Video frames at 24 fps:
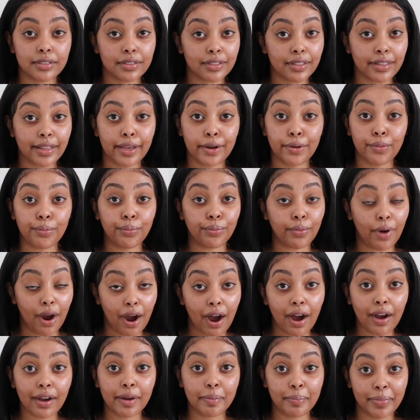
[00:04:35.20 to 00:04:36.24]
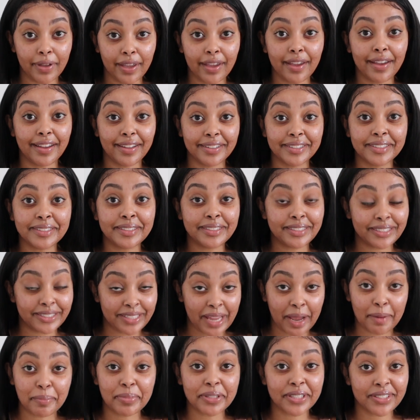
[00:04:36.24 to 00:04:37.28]
like rock band
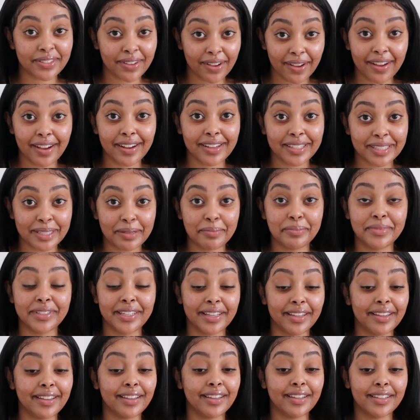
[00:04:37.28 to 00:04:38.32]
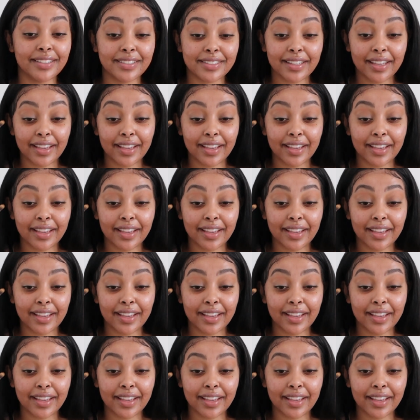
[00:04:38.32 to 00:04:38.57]
type of songs some days.